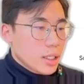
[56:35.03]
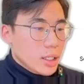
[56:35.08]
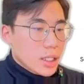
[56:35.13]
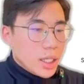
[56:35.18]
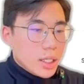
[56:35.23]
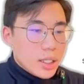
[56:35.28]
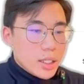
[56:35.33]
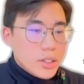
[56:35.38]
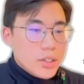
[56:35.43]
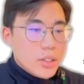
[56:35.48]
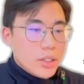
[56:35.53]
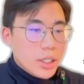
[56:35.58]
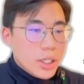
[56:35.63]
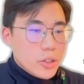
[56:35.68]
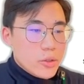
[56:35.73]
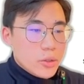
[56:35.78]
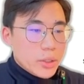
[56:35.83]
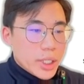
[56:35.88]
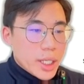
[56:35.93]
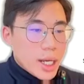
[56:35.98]
can I
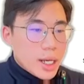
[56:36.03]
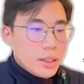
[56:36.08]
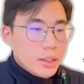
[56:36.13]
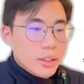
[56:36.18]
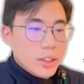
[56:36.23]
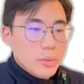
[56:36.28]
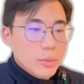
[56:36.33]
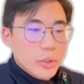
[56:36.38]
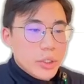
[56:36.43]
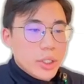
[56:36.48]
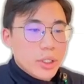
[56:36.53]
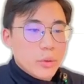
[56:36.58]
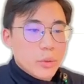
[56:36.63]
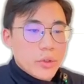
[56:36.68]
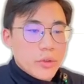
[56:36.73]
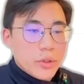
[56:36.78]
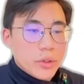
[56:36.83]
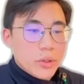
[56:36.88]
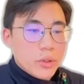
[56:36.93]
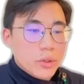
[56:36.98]
schedule a Calendly booking
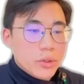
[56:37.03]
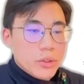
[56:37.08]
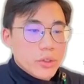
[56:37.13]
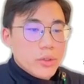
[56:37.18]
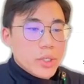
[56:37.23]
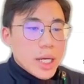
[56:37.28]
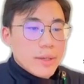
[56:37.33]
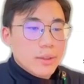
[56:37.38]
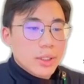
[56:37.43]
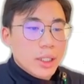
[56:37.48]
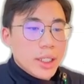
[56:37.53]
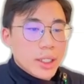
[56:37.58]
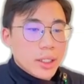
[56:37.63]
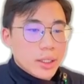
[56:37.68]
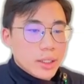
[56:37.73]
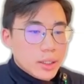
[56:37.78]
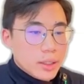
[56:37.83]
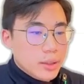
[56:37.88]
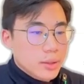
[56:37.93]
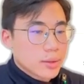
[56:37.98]
with you? Do you have a
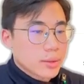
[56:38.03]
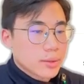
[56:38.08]
link?